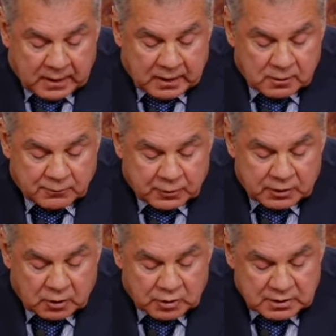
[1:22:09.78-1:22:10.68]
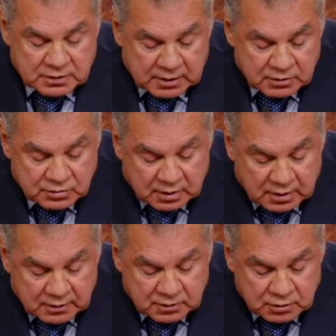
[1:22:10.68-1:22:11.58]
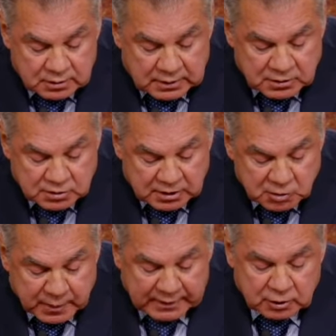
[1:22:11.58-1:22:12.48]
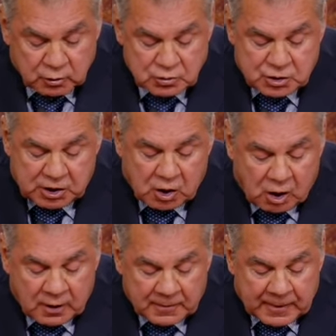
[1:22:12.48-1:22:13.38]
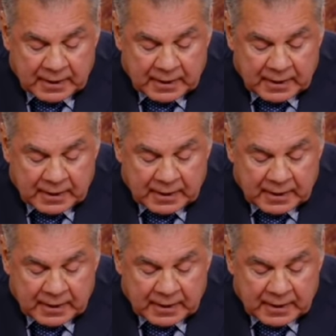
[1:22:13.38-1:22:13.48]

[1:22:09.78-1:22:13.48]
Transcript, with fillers: In the footnote, it says uh, it says spectacle gr